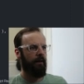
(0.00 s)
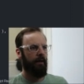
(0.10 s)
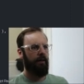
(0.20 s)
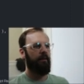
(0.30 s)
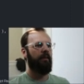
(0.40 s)

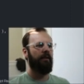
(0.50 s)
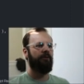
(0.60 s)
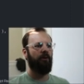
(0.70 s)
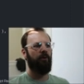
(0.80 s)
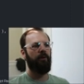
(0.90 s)
And
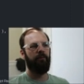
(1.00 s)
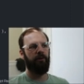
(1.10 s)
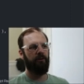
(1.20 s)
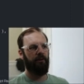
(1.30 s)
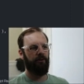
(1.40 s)
this only
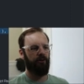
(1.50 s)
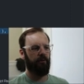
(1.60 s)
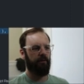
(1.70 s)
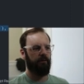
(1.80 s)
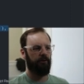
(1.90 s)
runs on the
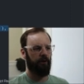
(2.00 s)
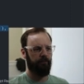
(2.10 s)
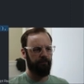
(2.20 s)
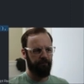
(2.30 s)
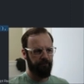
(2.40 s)
server.
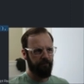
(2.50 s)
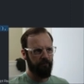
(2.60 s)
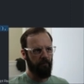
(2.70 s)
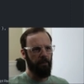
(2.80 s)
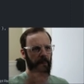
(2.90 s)
So
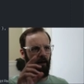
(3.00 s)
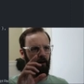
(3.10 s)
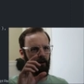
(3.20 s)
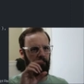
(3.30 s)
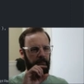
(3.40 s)

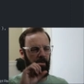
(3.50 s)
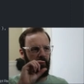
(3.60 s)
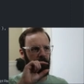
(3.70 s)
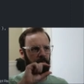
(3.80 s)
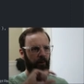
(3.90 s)
our
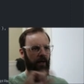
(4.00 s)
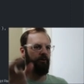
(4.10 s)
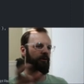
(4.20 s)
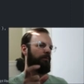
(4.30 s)
browser